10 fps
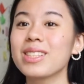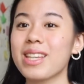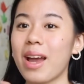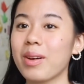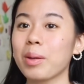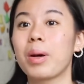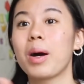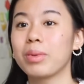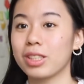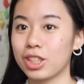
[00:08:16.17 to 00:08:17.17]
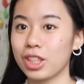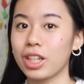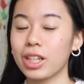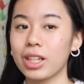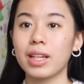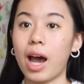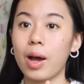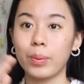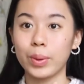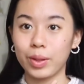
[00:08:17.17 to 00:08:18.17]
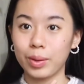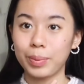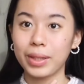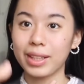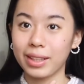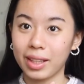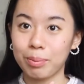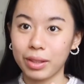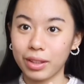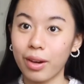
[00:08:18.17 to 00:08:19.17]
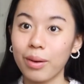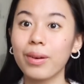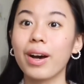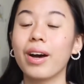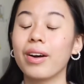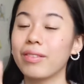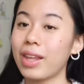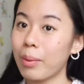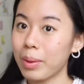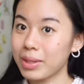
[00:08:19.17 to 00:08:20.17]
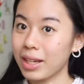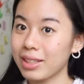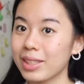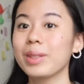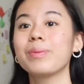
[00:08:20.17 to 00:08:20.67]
Direct Publishing. I will put the link below of that website too.